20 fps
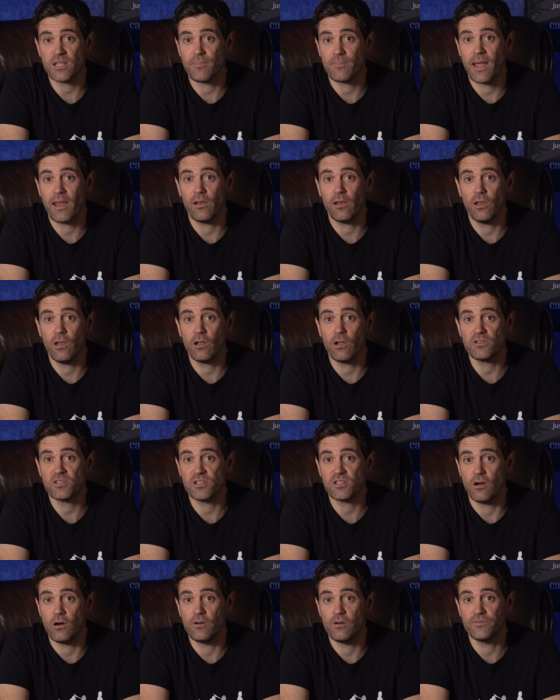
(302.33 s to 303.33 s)
about
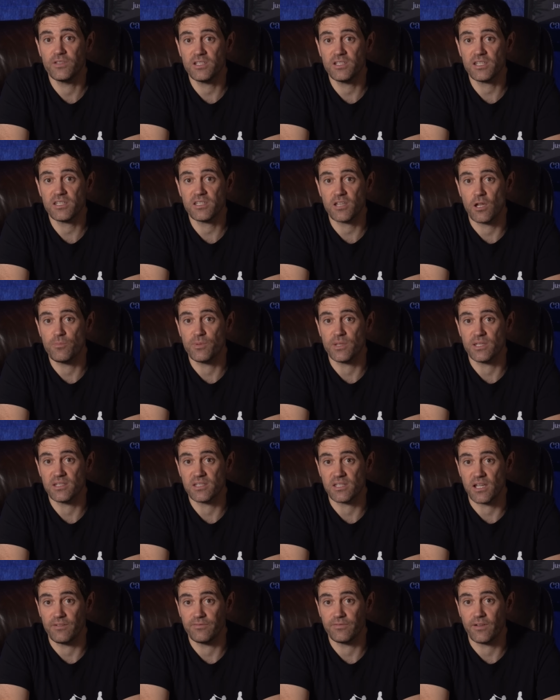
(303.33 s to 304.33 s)
lots of the dystopian
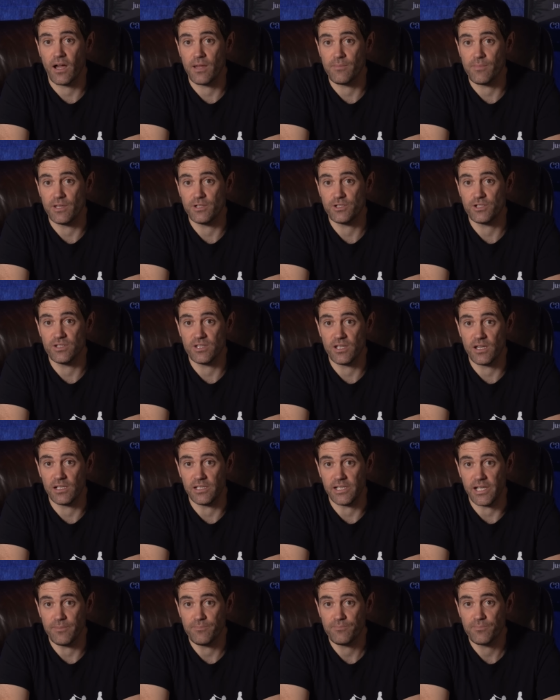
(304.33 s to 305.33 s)
stuff I mentioned
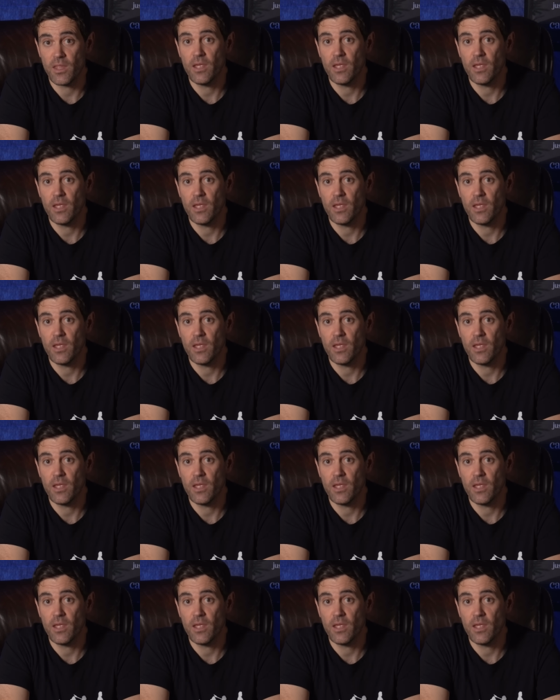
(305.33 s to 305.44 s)
earlier.